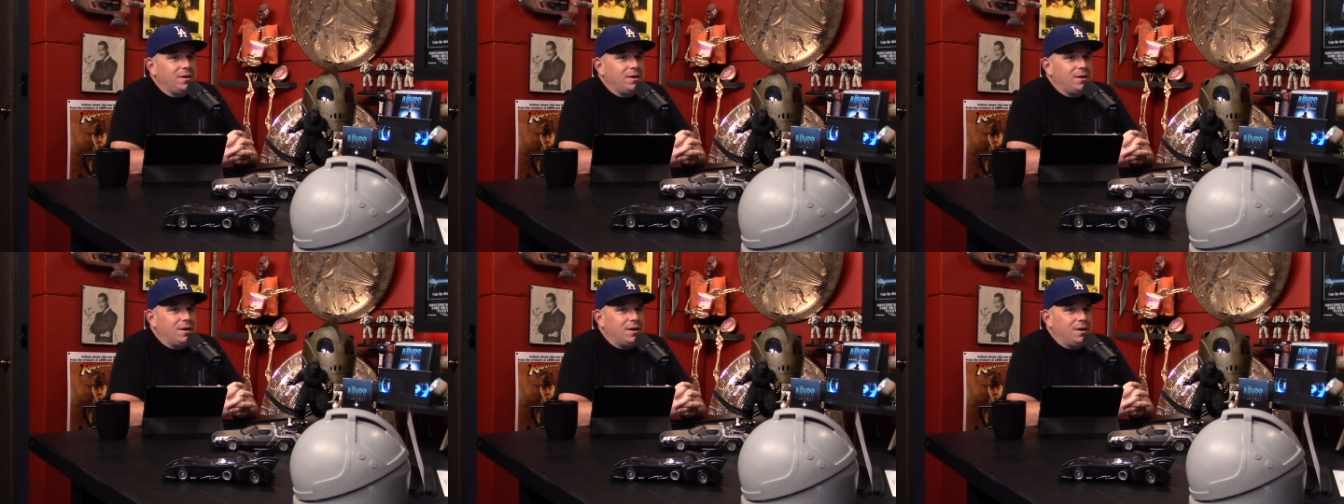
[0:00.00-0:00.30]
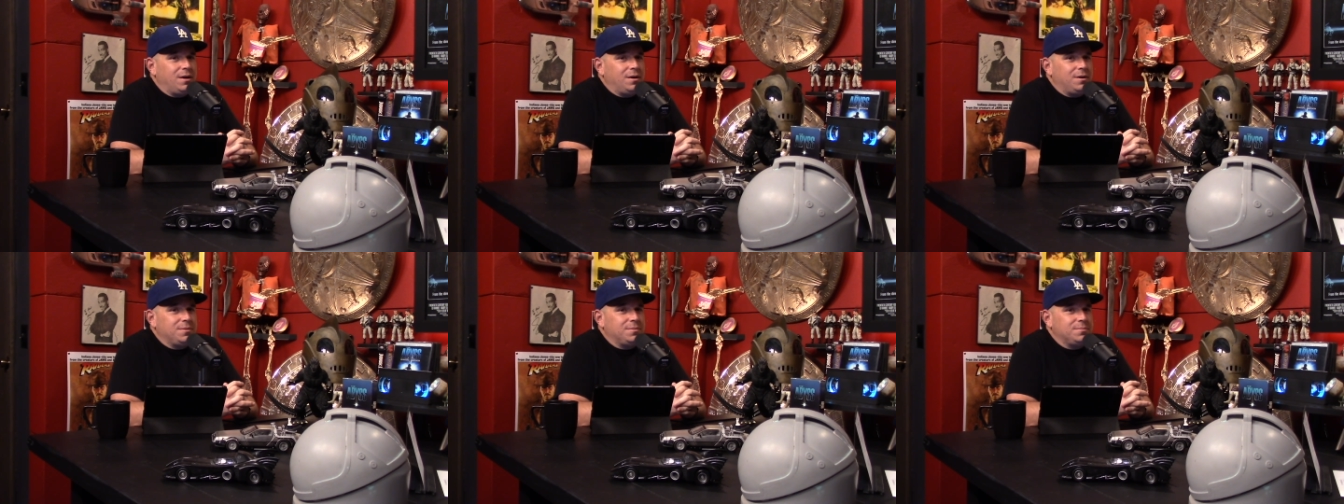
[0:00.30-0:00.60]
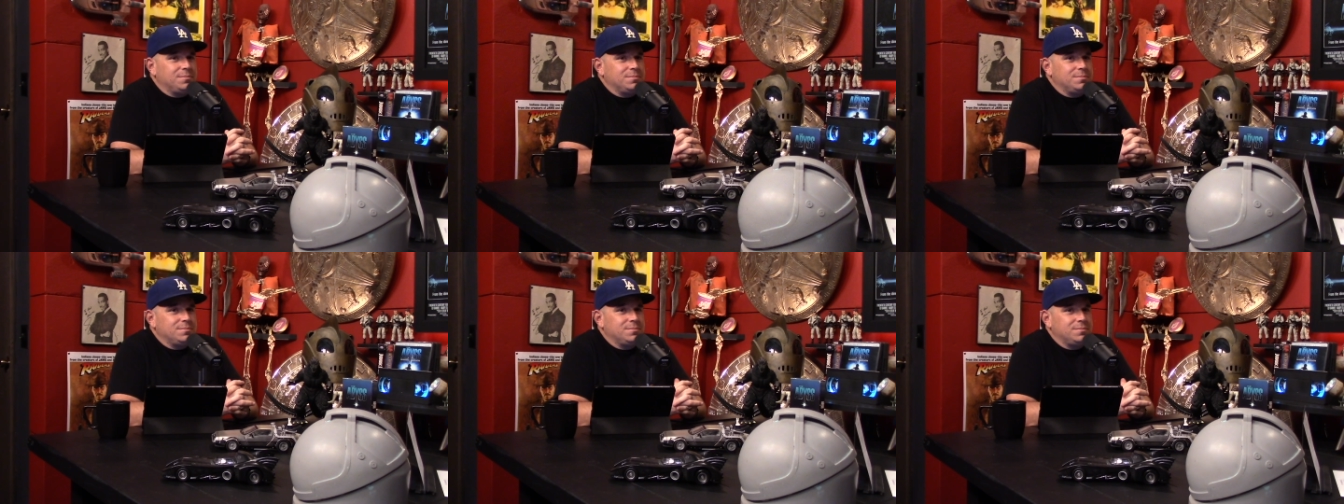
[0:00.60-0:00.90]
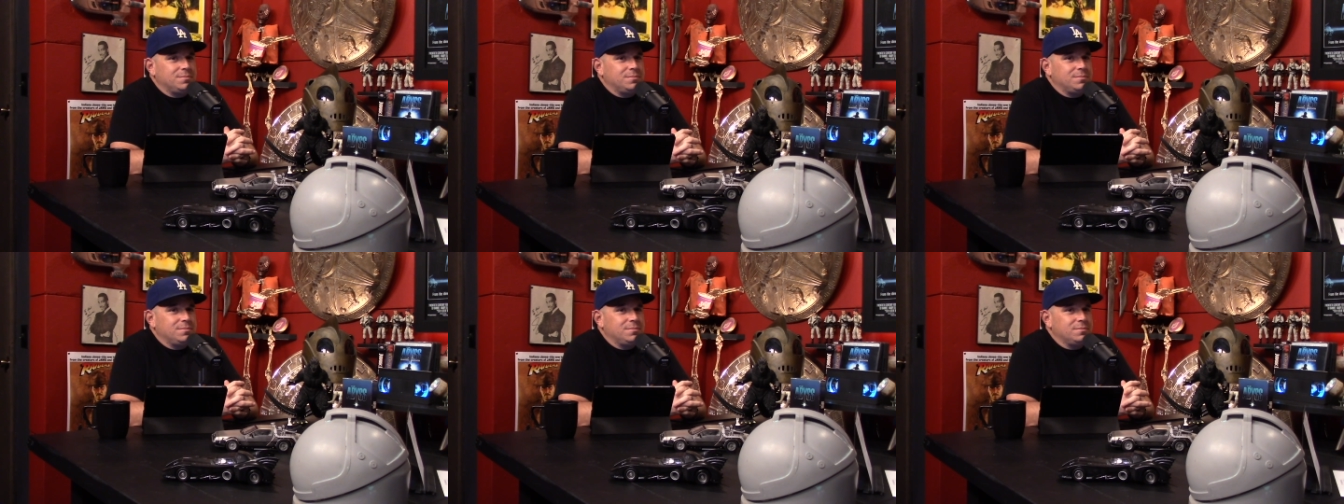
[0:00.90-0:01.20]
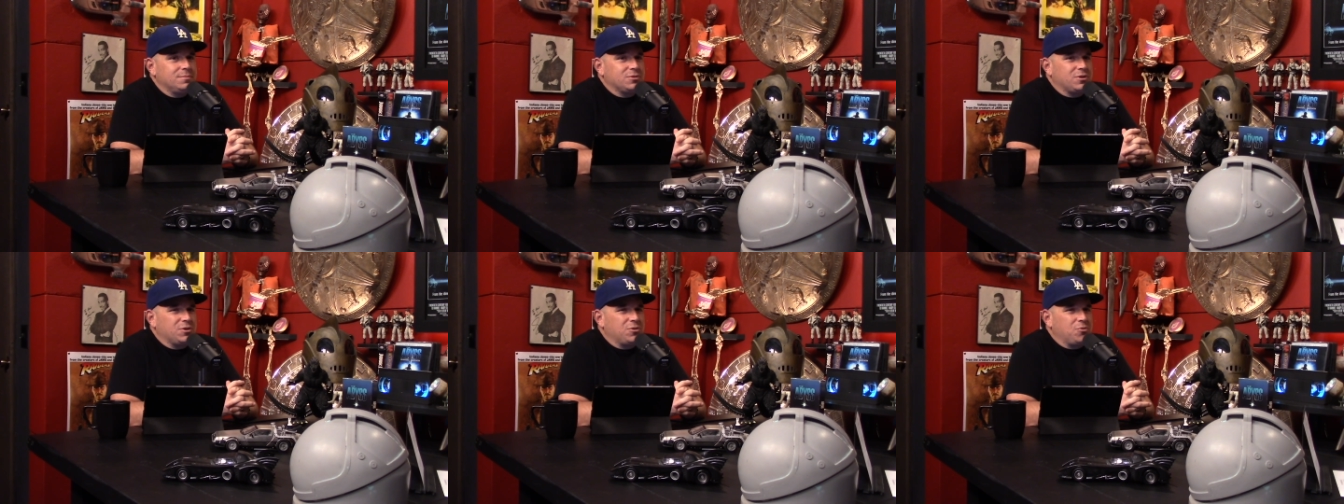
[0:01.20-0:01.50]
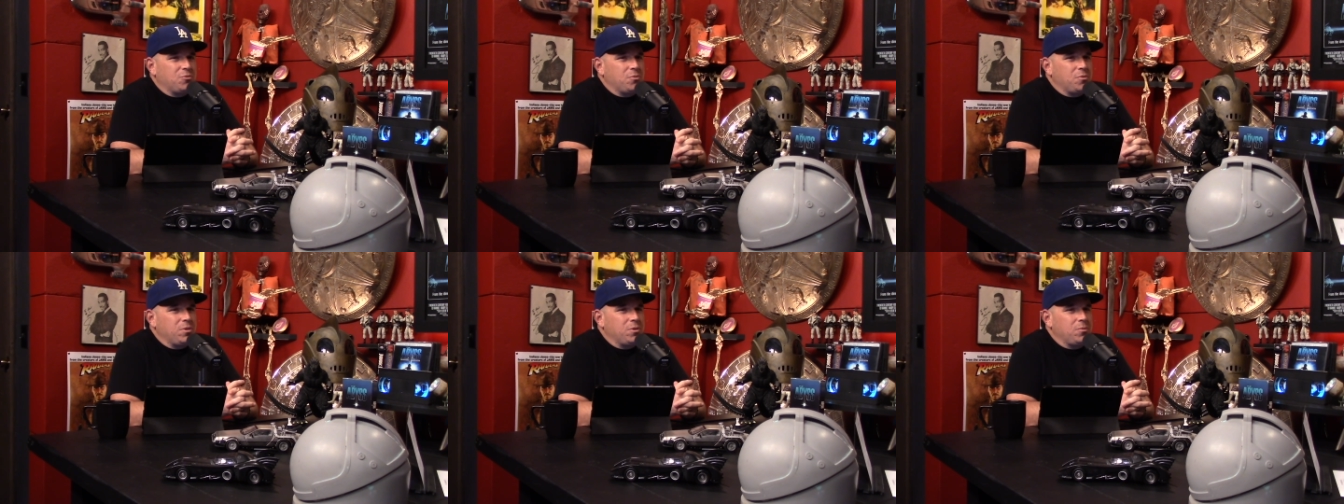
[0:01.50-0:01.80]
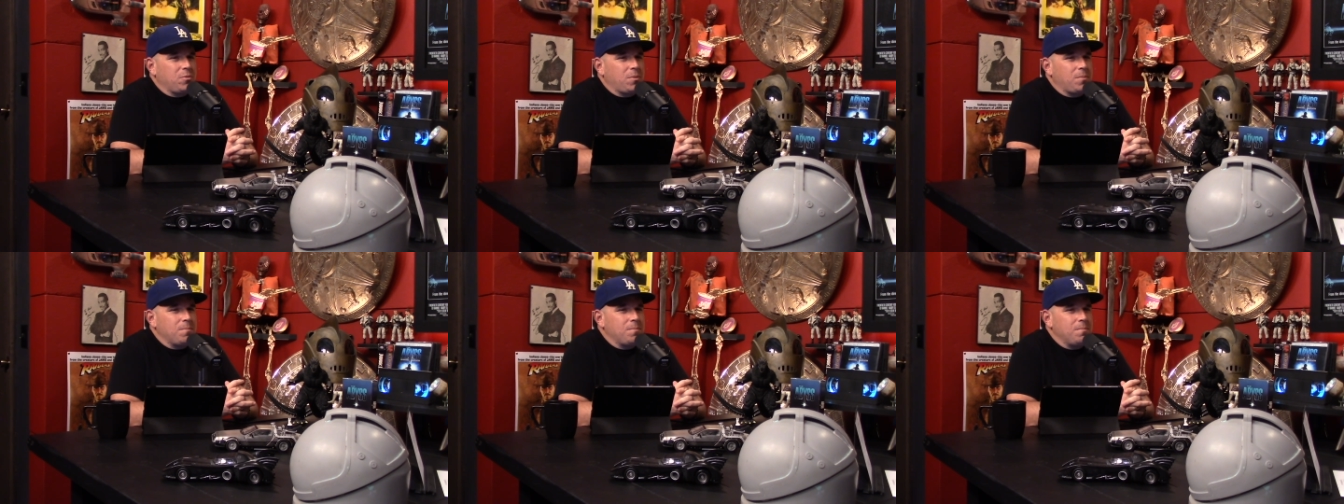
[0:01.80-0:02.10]
So I don't really
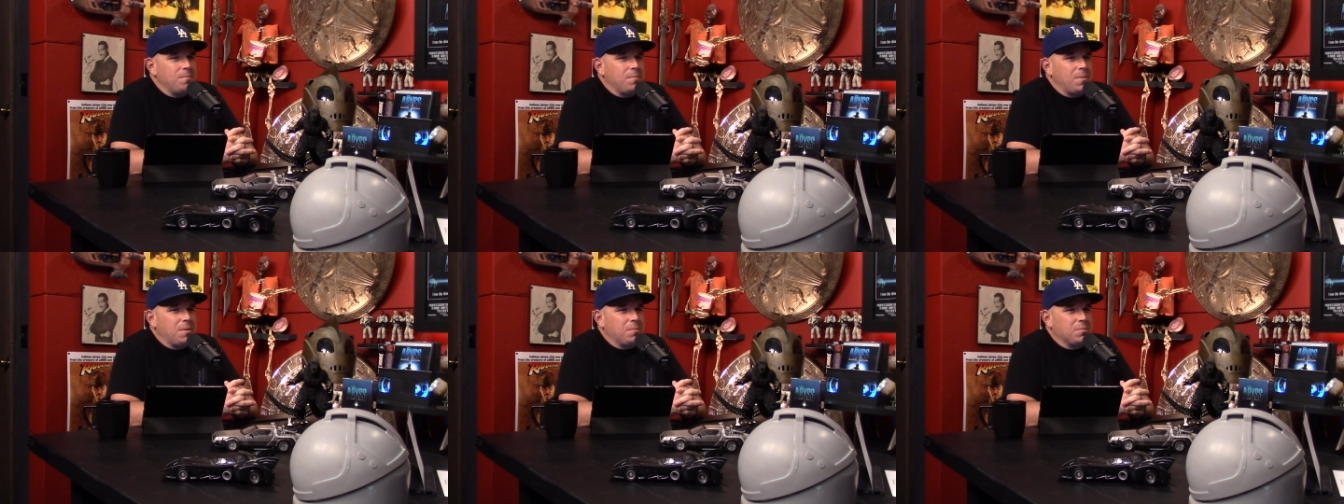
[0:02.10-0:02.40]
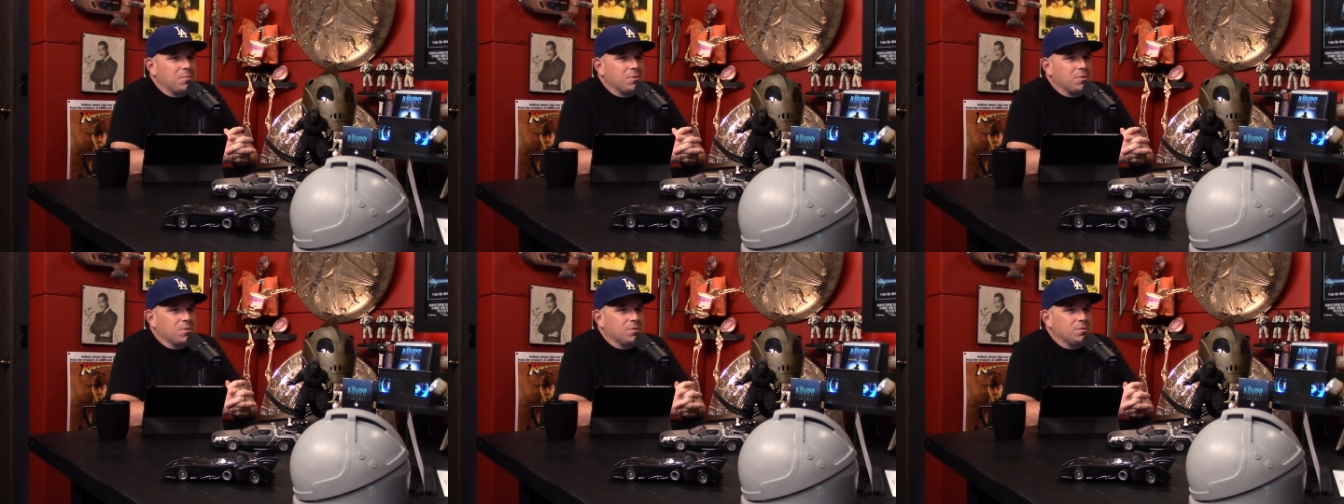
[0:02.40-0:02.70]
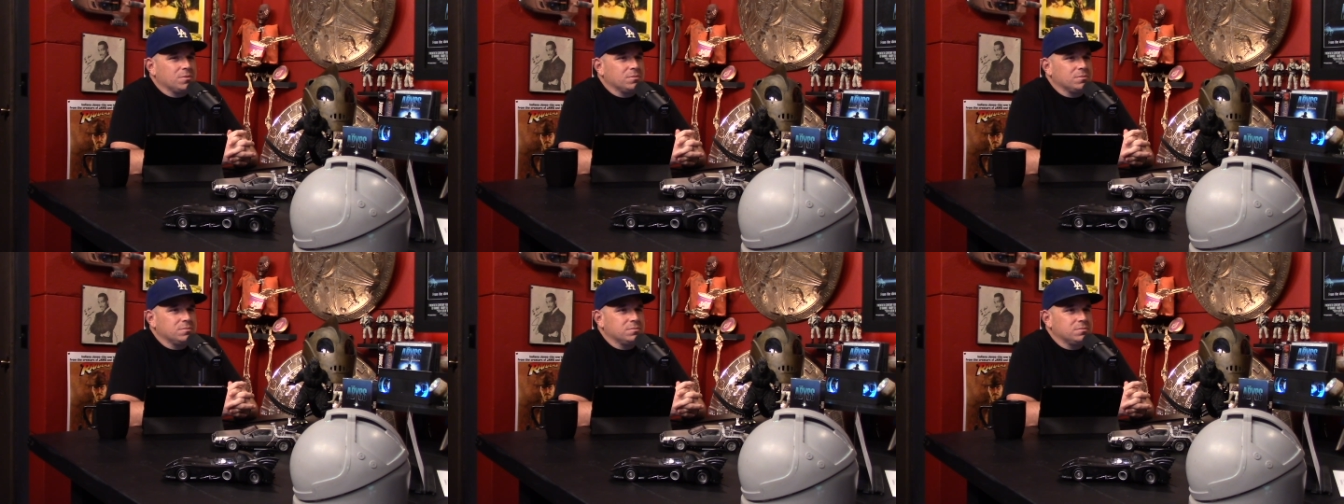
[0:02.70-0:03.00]
remember.